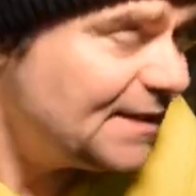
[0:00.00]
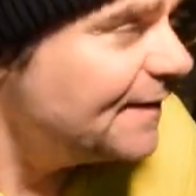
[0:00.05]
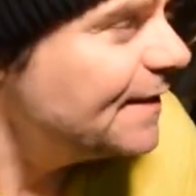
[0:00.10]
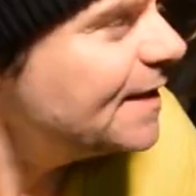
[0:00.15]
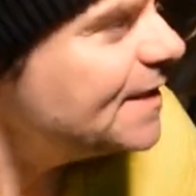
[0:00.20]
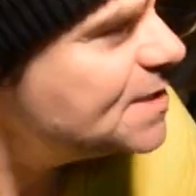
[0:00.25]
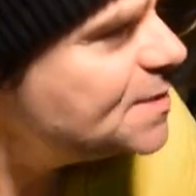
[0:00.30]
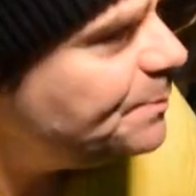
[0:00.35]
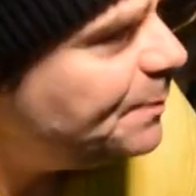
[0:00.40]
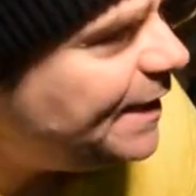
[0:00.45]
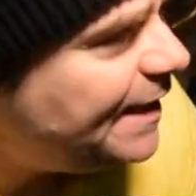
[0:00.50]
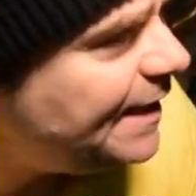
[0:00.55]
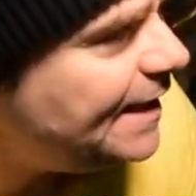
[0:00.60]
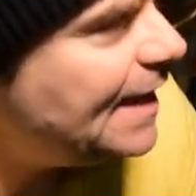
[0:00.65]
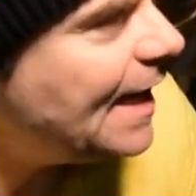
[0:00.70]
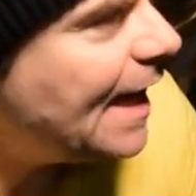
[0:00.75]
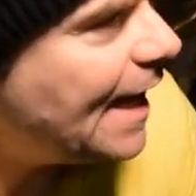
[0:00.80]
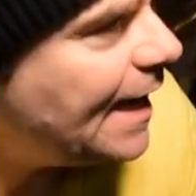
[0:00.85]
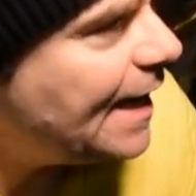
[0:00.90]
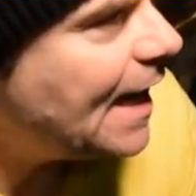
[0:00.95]
I think it's
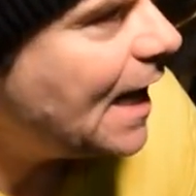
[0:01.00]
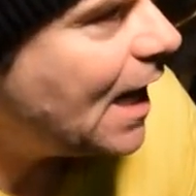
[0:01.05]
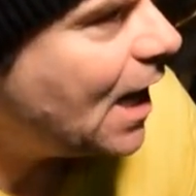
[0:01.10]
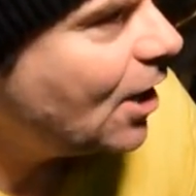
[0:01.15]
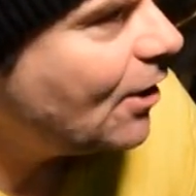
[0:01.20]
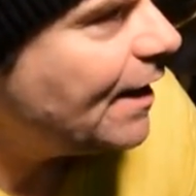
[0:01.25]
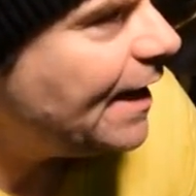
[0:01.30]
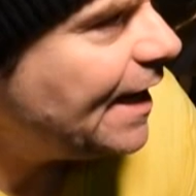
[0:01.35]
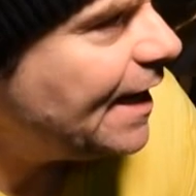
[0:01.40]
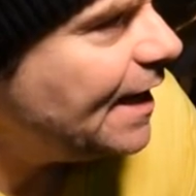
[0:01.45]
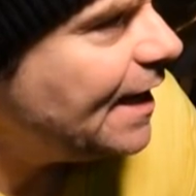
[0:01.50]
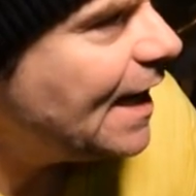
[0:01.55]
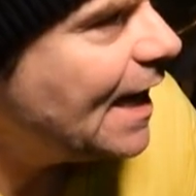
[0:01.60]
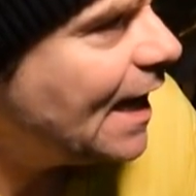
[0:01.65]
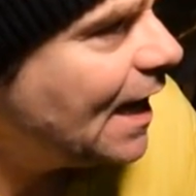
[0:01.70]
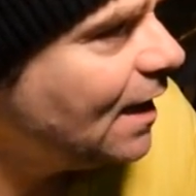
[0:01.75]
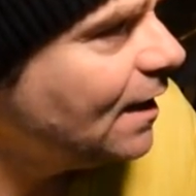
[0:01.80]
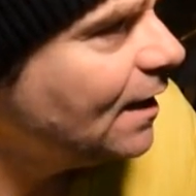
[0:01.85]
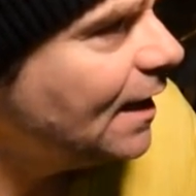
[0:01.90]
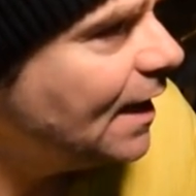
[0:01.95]

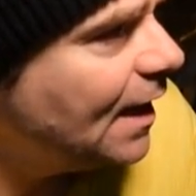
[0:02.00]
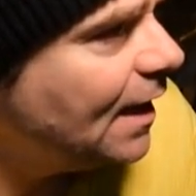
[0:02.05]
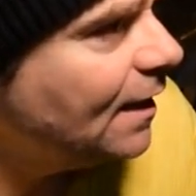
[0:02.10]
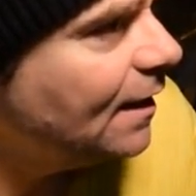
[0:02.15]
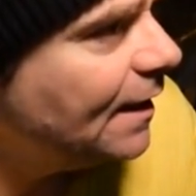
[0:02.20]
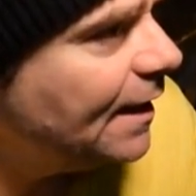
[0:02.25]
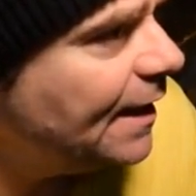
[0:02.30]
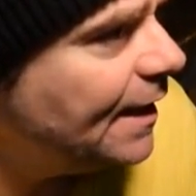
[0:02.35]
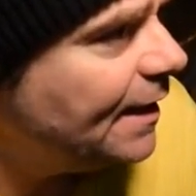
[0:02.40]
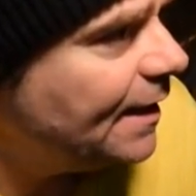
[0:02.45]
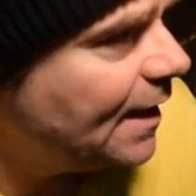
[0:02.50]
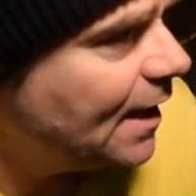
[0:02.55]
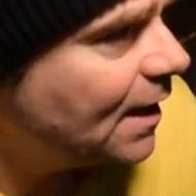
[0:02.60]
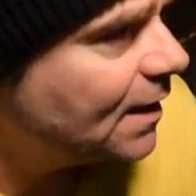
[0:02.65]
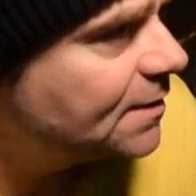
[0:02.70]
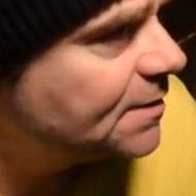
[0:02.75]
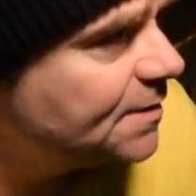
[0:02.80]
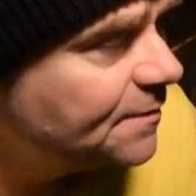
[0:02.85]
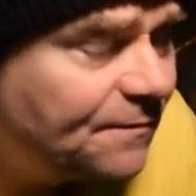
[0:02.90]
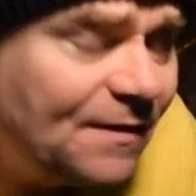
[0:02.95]

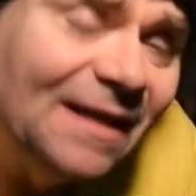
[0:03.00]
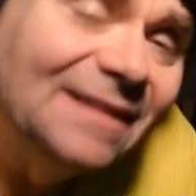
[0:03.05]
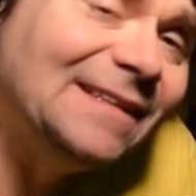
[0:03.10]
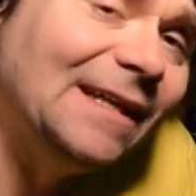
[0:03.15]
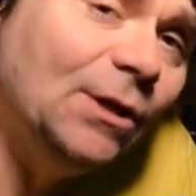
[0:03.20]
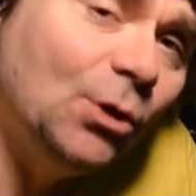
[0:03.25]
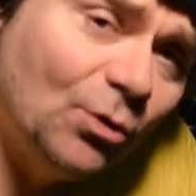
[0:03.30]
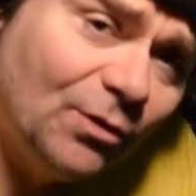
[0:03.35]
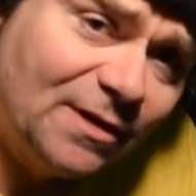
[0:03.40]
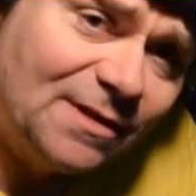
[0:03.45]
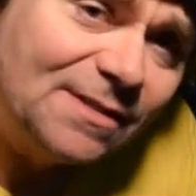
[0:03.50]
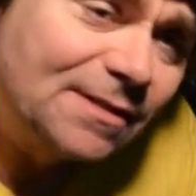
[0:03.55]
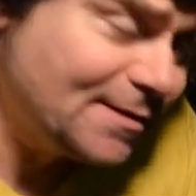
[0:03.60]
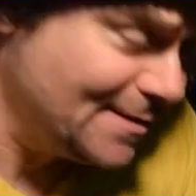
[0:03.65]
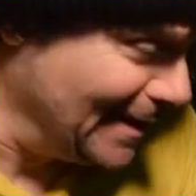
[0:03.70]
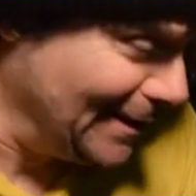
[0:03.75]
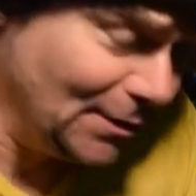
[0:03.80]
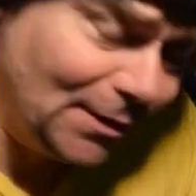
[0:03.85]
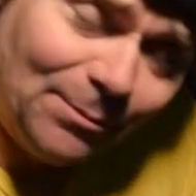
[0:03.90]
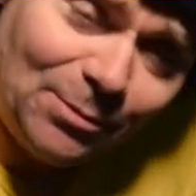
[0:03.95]
P-A-R-A-L-L-A-X. In fact, I know it is because
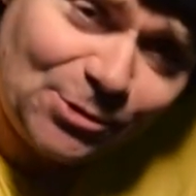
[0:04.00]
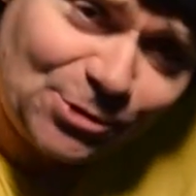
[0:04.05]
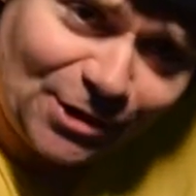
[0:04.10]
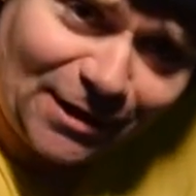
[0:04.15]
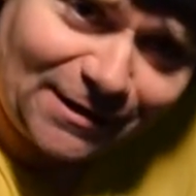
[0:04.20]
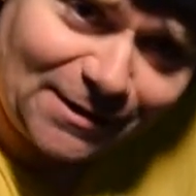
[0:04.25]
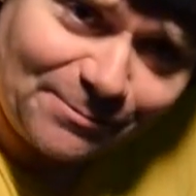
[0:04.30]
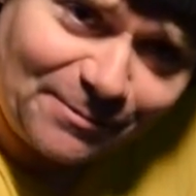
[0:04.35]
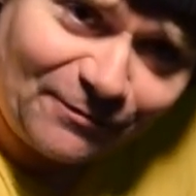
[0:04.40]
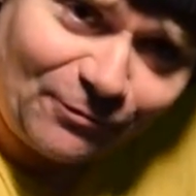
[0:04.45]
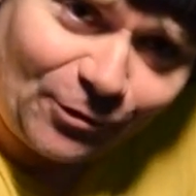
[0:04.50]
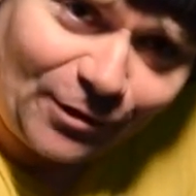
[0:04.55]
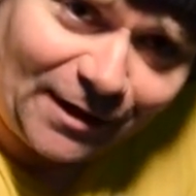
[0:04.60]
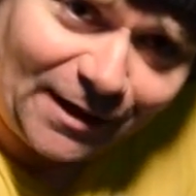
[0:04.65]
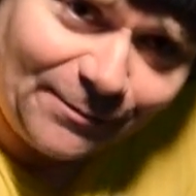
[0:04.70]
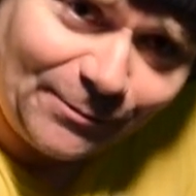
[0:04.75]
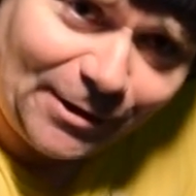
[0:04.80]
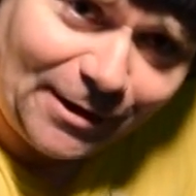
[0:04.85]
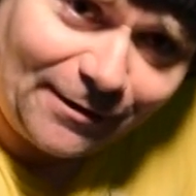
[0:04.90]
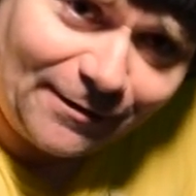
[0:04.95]
I double-checked it before I
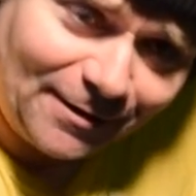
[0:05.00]
came down